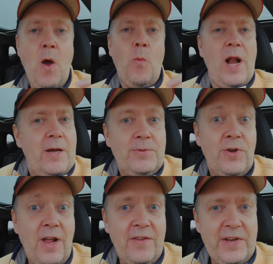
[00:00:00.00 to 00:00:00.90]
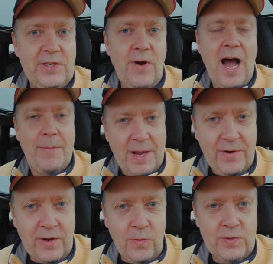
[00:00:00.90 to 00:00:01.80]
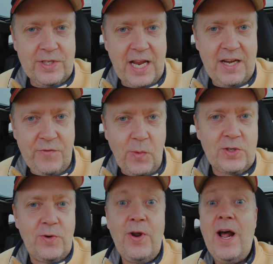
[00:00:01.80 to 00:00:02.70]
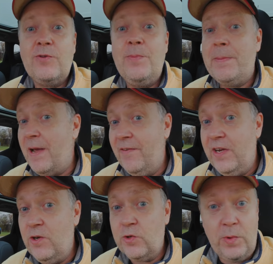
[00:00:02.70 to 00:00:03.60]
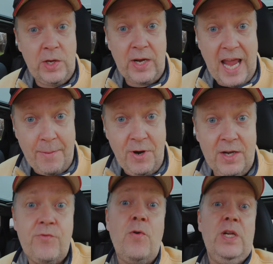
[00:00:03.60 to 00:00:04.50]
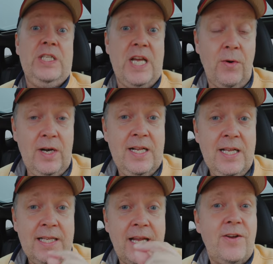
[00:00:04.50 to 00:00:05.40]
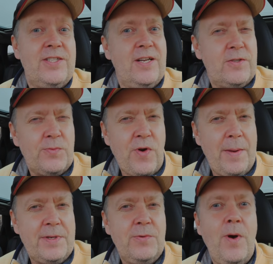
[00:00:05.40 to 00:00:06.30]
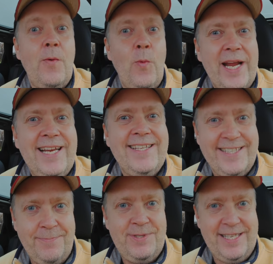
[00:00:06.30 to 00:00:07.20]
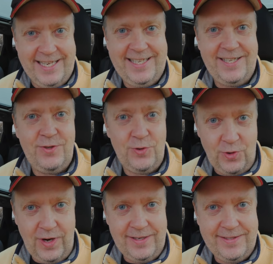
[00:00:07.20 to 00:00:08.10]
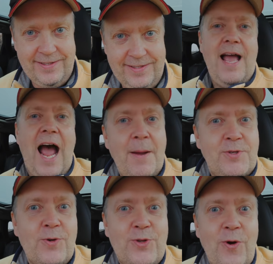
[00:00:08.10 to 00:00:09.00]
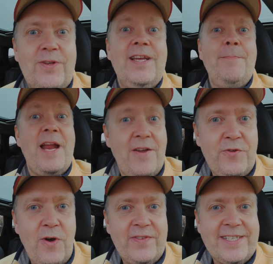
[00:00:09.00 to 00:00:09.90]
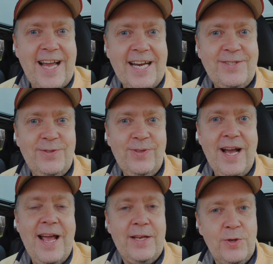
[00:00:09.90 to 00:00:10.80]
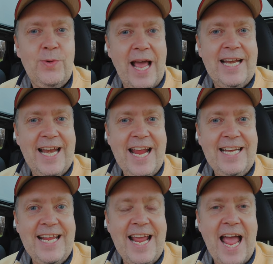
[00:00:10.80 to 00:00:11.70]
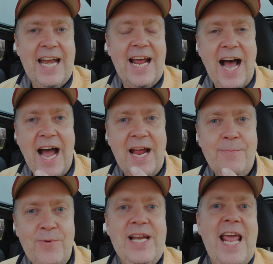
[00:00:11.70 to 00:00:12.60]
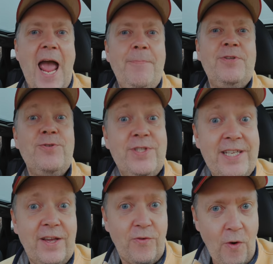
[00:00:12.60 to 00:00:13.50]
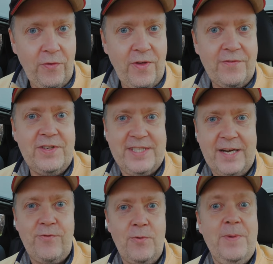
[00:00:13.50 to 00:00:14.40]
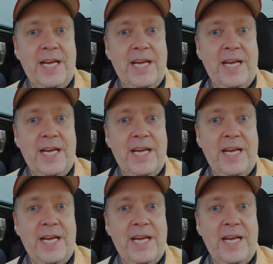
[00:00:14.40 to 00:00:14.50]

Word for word: Welcome to another video, I'm Henrik Olsen and if you want to learn how to make better videos with your camera and drone in general, then consider subscribing to my weekly tips, tests and tutorials. I'm so stoked. Many of you have decided to uh, do that lately, and I'm really happy to see the growth of the Tech Drone